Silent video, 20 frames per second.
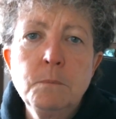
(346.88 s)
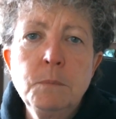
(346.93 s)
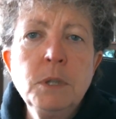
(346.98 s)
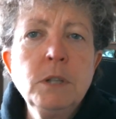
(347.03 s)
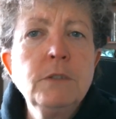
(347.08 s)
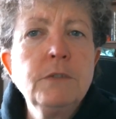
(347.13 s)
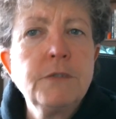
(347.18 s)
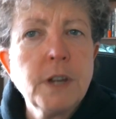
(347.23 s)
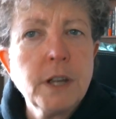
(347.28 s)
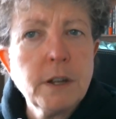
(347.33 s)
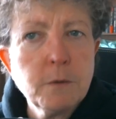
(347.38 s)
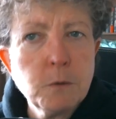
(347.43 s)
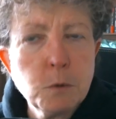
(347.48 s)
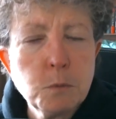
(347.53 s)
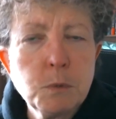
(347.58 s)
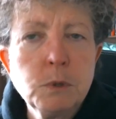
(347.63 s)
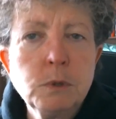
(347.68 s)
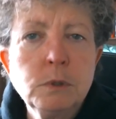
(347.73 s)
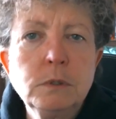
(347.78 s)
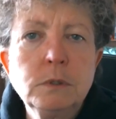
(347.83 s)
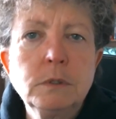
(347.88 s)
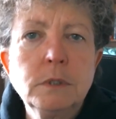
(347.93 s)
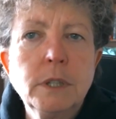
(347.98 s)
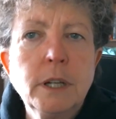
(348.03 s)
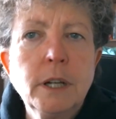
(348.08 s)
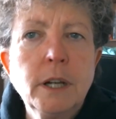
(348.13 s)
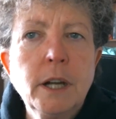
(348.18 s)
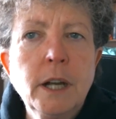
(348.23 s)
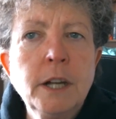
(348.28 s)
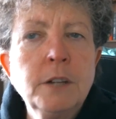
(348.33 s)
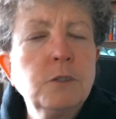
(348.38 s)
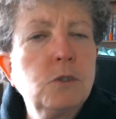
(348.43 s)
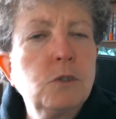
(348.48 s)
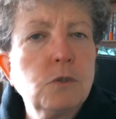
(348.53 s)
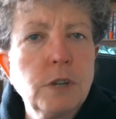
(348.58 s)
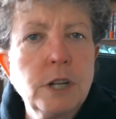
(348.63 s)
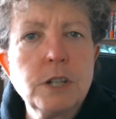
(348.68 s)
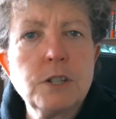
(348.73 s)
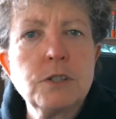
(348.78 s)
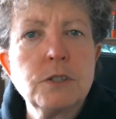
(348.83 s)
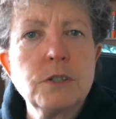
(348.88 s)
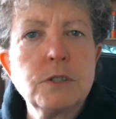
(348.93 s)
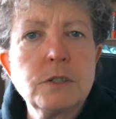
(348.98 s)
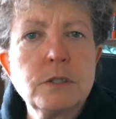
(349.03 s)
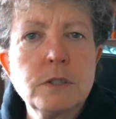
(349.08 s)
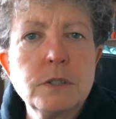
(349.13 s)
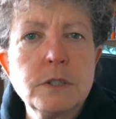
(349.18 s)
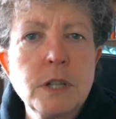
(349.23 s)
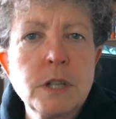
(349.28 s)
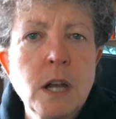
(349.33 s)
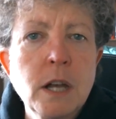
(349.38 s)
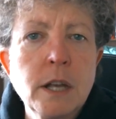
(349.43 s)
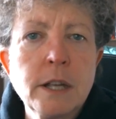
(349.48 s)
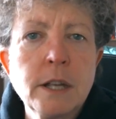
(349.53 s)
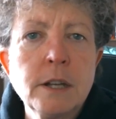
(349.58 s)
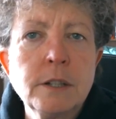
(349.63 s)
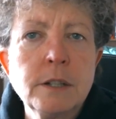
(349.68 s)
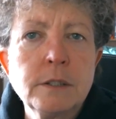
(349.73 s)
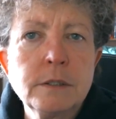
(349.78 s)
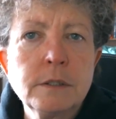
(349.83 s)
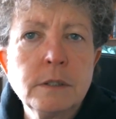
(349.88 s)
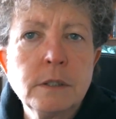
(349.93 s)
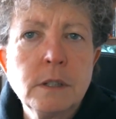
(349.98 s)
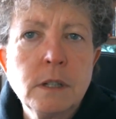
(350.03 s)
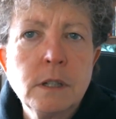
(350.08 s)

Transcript: Be favorable and gracious to Zion,